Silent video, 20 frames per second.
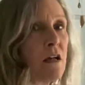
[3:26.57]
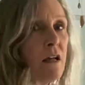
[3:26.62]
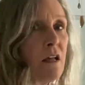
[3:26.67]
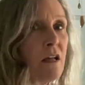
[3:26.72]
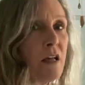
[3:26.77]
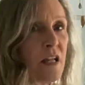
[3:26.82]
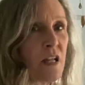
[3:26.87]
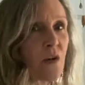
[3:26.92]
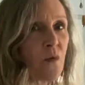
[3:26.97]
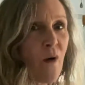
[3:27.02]

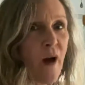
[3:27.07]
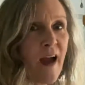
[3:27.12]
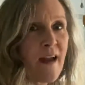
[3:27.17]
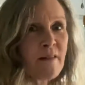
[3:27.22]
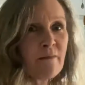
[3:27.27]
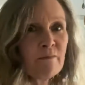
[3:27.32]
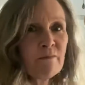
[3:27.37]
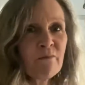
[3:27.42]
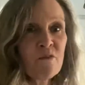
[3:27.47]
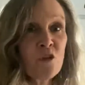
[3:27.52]
Anyway,
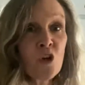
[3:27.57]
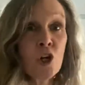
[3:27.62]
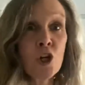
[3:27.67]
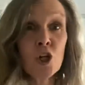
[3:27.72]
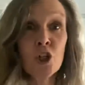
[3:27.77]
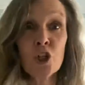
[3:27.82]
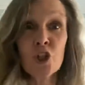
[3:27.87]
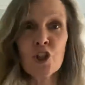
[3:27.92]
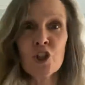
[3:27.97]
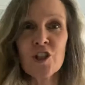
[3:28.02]

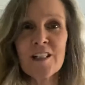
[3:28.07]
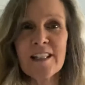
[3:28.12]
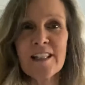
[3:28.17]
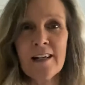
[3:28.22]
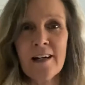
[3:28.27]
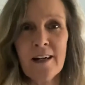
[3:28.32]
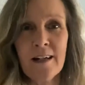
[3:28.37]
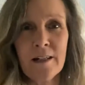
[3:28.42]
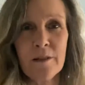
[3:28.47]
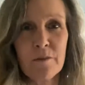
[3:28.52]
good
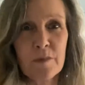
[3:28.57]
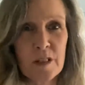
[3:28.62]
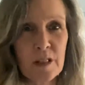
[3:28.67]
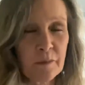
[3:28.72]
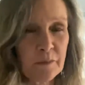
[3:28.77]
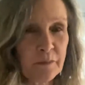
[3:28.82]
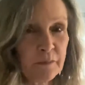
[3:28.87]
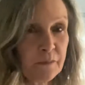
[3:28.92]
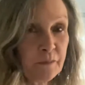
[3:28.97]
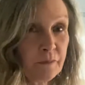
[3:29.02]
times.
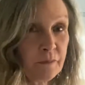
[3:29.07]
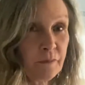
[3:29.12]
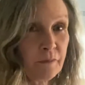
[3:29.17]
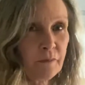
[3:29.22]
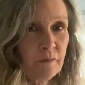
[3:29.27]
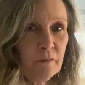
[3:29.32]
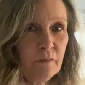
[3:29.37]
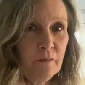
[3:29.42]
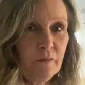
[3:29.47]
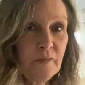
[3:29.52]

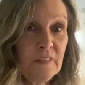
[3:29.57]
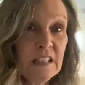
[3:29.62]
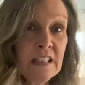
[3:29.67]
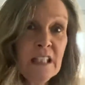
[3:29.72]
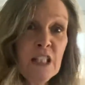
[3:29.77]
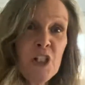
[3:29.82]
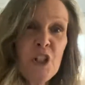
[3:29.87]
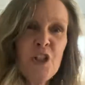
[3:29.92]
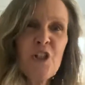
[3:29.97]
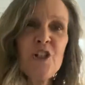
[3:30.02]
And
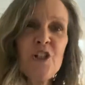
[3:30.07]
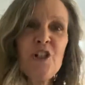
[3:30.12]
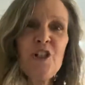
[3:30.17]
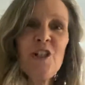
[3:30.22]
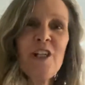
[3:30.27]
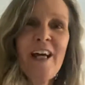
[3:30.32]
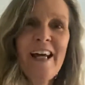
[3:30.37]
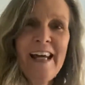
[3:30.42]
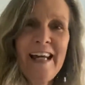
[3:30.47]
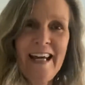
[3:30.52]
then
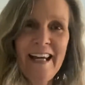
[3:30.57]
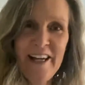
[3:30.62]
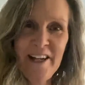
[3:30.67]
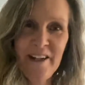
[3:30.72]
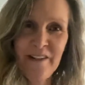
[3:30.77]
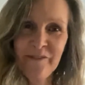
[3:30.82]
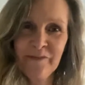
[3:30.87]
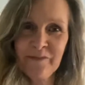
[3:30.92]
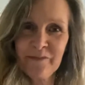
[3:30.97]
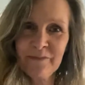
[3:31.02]
today,
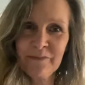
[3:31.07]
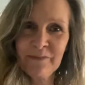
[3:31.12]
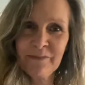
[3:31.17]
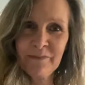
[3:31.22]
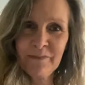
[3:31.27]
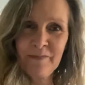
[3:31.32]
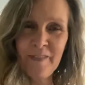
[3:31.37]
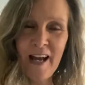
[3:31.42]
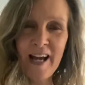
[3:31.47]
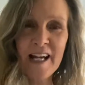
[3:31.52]

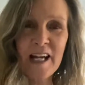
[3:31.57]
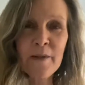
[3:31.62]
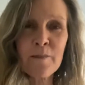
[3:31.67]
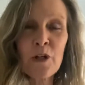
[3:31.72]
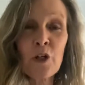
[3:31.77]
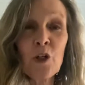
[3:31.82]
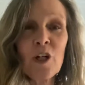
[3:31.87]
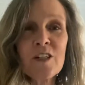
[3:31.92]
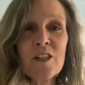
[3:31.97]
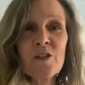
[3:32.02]
I come
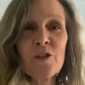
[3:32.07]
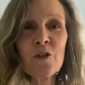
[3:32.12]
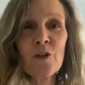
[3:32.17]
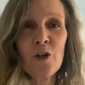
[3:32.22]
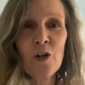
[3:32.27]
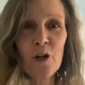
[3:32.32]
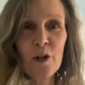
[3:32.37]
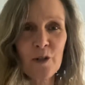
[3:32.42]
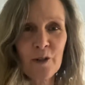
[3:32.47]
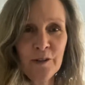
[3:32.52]
across an
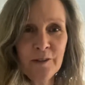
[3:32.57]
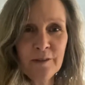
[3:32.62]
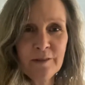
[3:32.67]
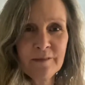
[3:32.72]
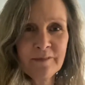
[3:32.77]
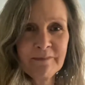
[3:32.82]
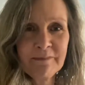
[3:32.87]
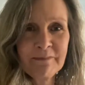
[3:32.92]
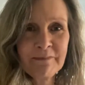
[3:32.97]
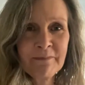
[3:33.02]
article.
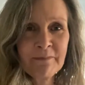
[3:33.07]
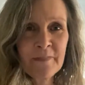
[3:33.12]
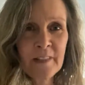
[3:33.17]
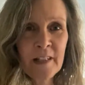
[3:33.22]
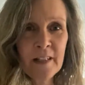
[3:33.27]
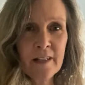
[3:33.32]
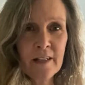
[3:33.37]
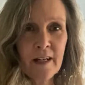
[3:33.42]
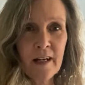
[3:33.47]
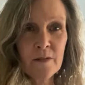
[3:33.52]

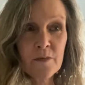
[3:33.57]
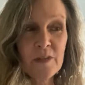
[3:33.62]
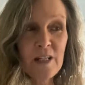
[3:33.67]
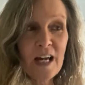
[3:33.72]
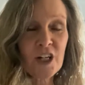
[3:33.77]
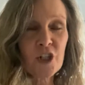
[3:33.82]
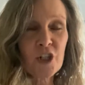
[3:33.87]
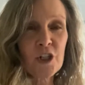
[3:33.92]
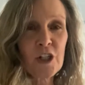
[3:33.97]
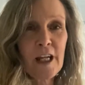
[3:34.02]
It was
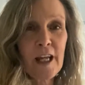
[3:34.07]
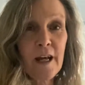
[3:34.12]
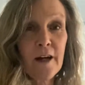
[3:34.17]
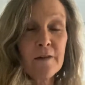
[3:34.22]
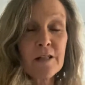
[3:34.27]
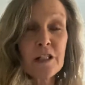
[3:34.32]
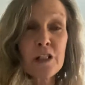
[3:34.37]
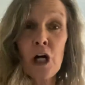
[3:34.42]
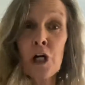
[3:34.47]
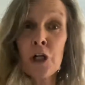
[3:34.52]
actually a
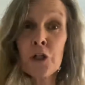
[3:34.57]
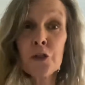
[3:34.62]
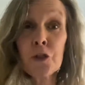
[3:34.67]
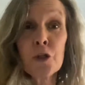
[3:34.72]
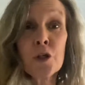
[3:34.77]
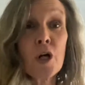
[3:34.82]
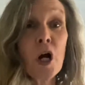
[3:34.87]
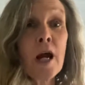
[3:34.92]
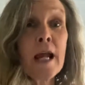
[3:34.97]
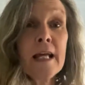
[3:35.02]

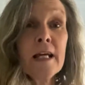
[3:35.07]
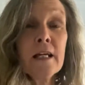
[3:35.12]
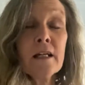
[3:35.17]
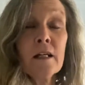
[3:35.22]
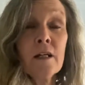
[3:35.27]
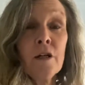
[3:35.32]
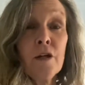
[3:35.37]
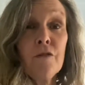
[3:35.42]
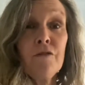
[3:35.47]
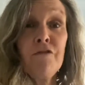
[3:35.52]
Dr.
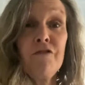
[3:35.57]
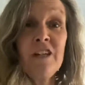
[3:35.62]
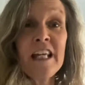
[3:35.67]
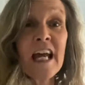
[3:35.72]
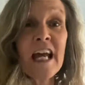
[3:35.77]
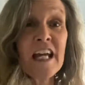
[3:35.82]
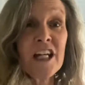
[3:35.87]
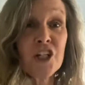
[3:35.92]
V.A.